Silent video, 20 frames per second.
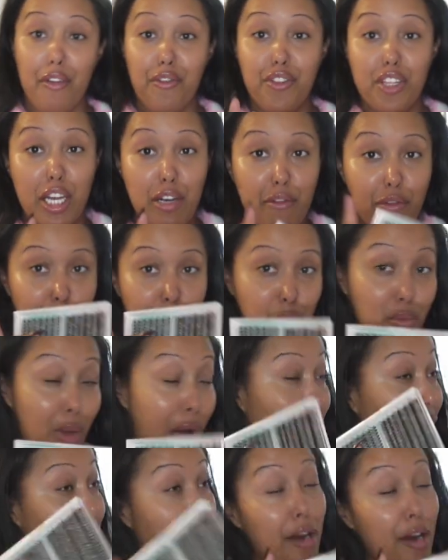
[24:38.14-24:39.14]
of ton of
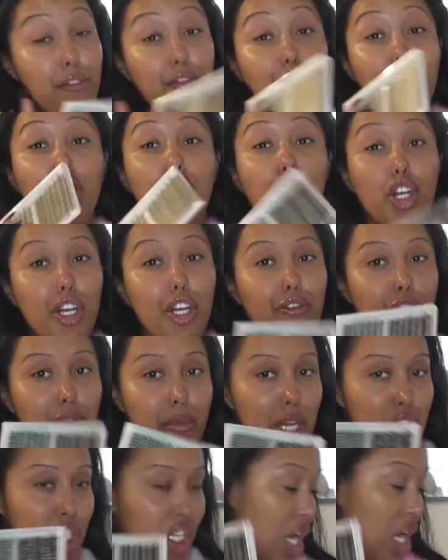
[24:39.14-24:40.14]
a lot of good
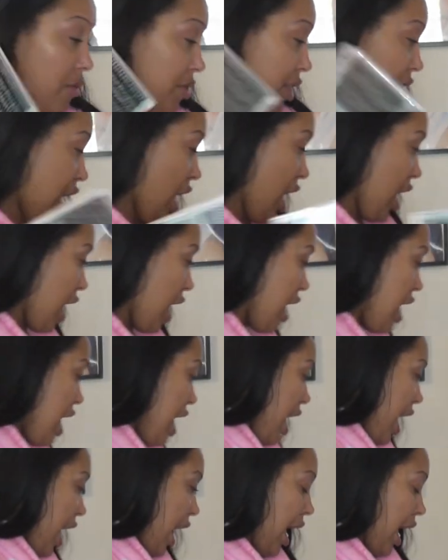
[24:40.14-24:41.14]
information out there
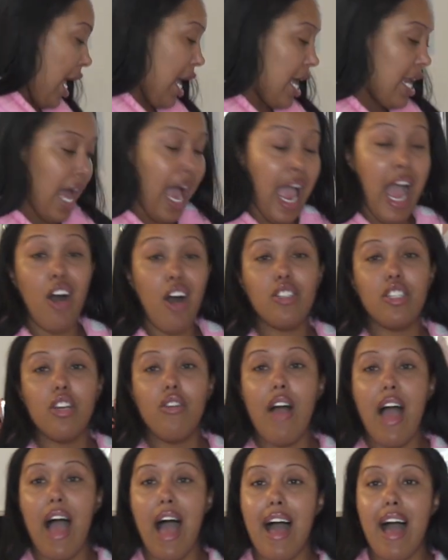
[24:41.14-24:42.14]
and i also
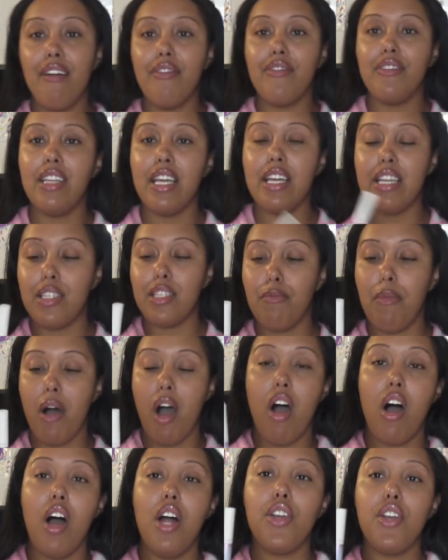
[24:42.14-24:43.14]
have this
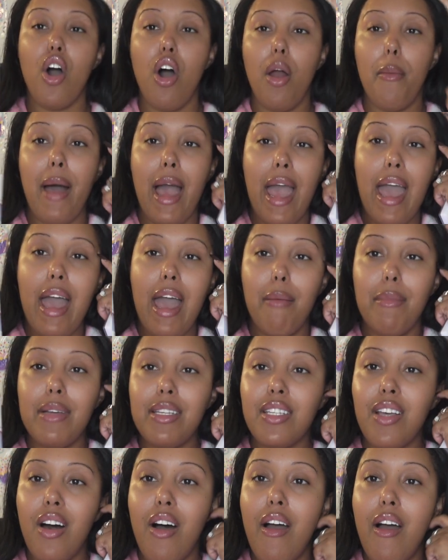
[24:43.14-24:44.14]
bond on my
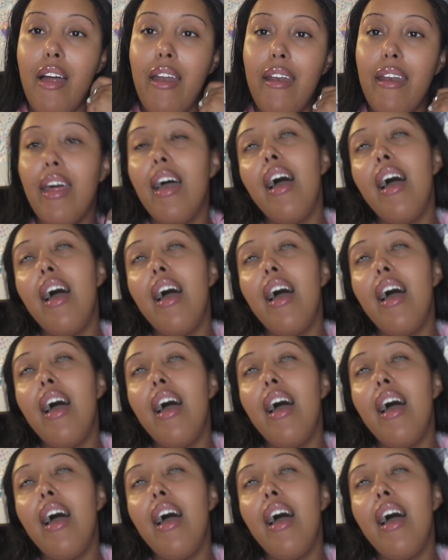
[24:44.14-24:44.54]
amazon